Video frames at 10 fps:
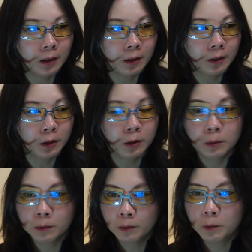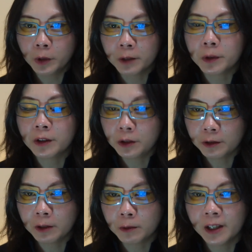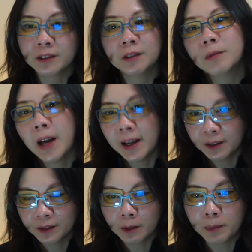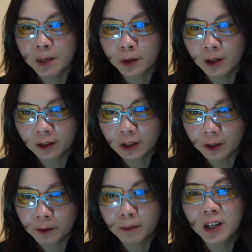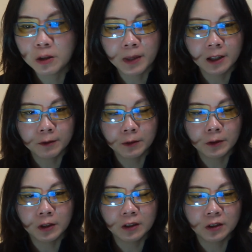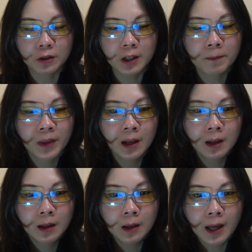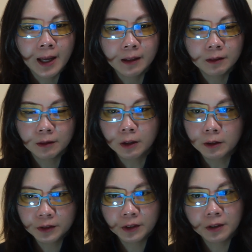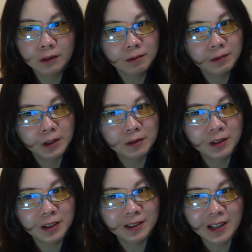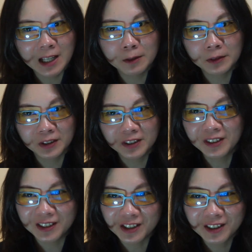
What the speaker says: your work with the durian rinds as a byproduct of a major part of your food industry, and also the native sausage